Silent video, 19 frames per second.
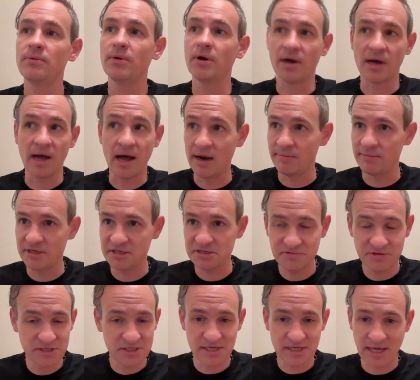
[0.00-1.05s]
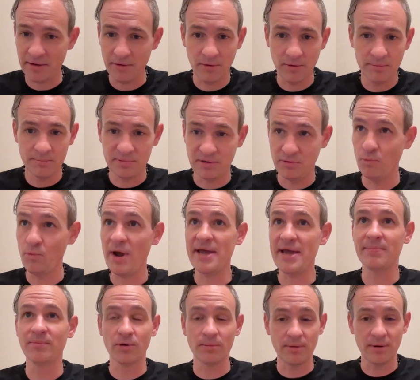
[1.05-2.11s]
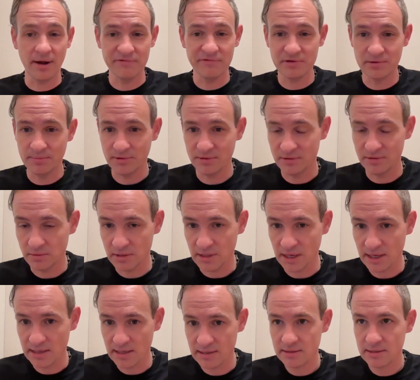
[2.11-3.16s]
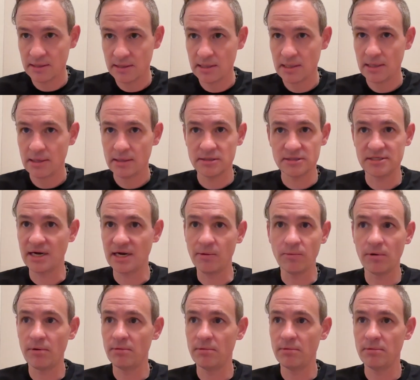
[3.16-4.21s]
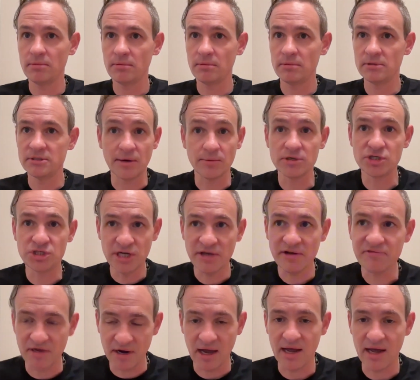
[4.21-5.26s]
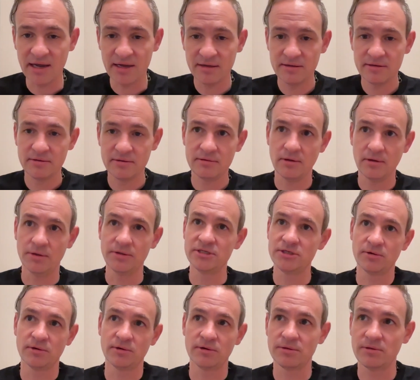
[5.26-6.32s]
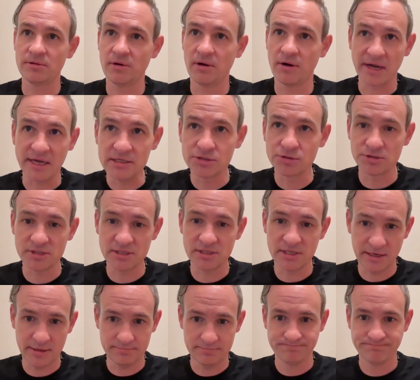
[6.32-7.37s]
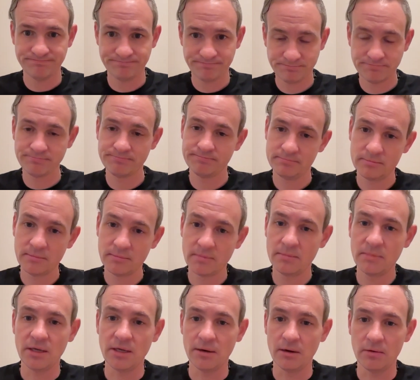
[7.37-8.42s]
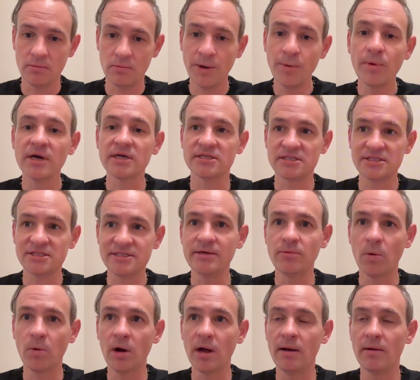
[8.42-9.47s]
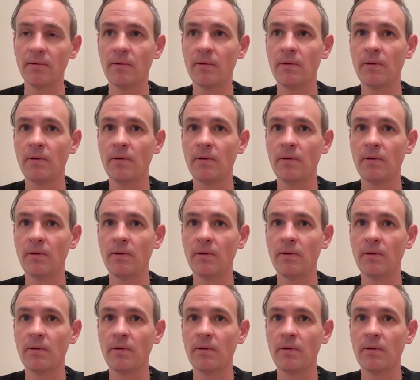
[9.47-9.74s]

economies of scale, be way more profitable doing that. It's not what Jeff and I on this earth are interested in. We want to see what